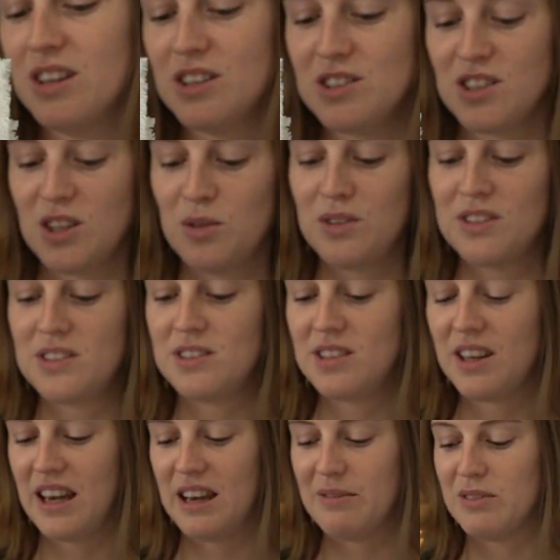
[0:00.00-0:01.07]
So this is
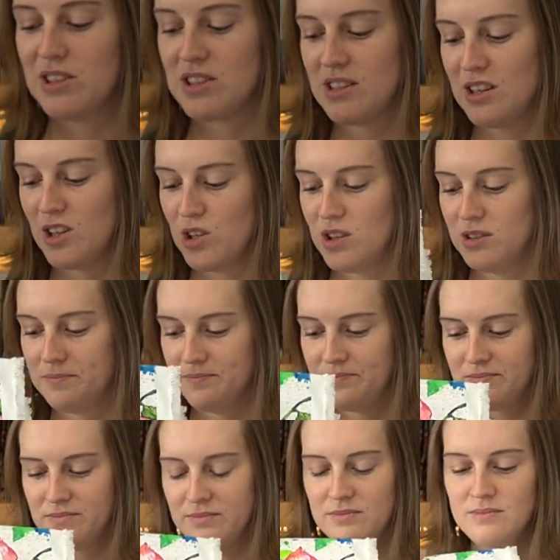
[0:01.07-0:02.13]
the canvas that I got.
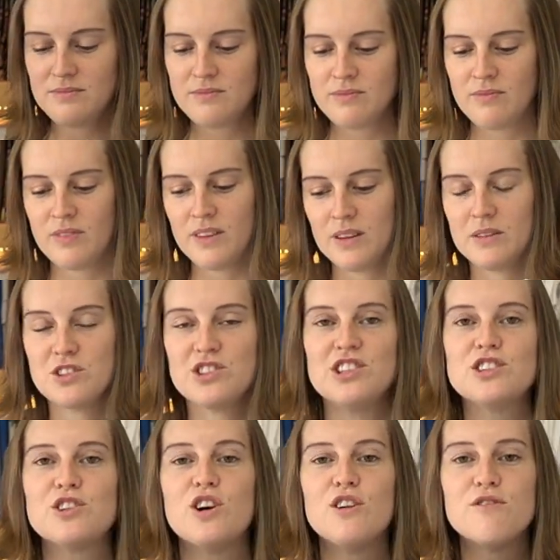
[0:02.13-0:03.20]

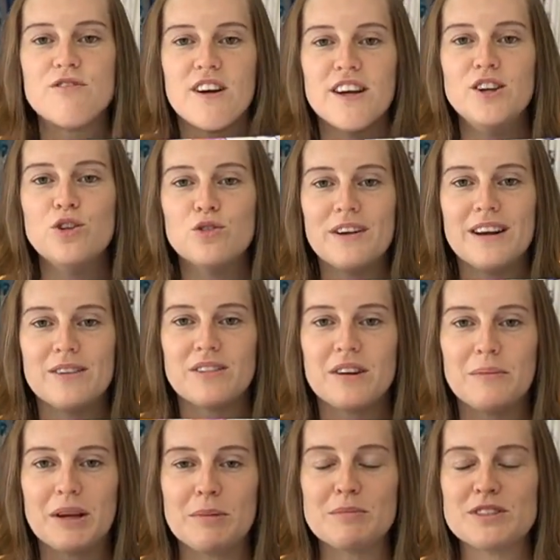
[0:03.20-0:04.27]
She's got a vinyl round
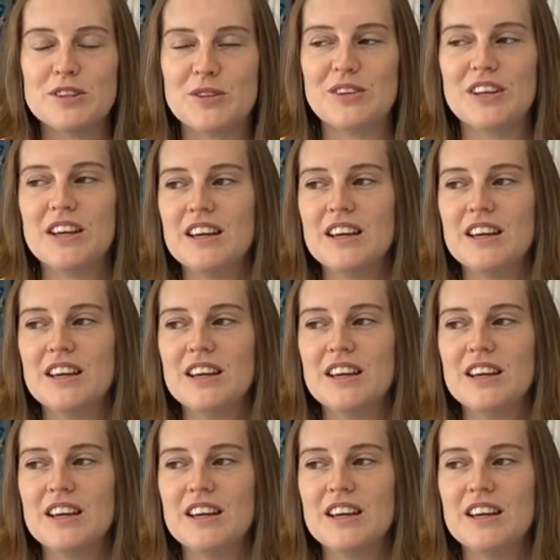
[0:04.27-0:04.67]
coming up soon.